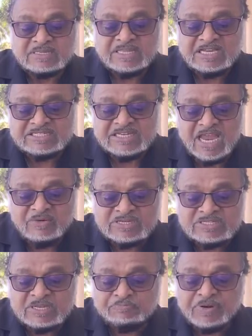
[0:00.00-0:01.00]
These
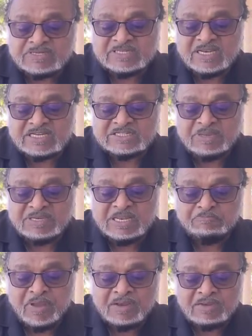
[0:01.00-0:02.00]
areas, the president explained,
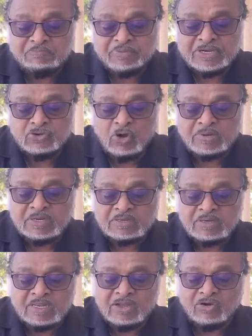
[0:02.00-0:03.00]
depend
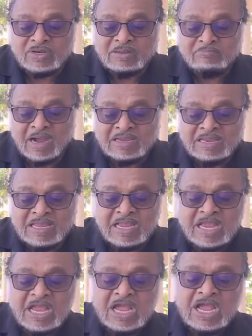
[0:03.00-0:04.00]
predominantly on the
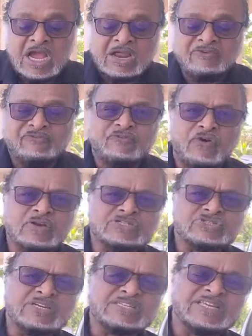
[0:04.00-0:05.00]
mining and
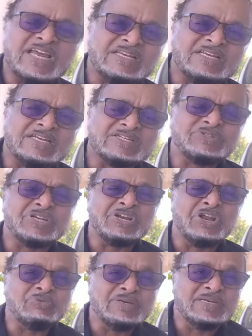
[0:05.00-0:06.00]
forestry sectors, which are
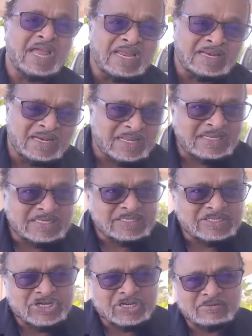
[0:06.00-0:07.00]
now dead, ladies
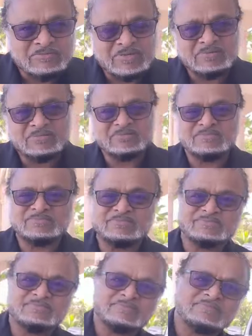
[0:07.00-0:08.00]
and gentlemen.
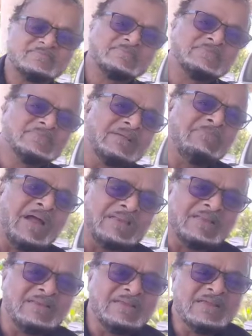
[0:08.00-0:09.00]

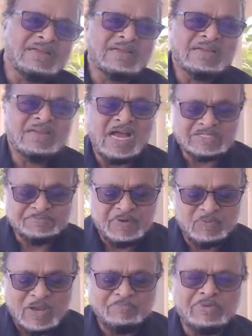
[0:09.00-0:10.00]
Mining has
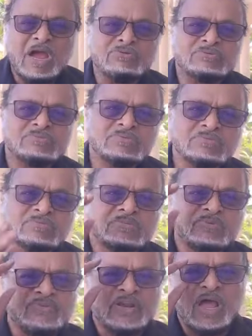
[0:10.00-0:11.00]
been wiped out
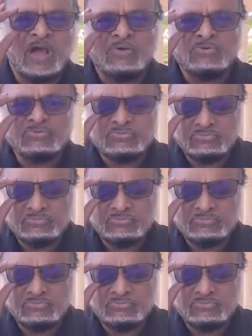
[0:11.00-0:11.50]
for now.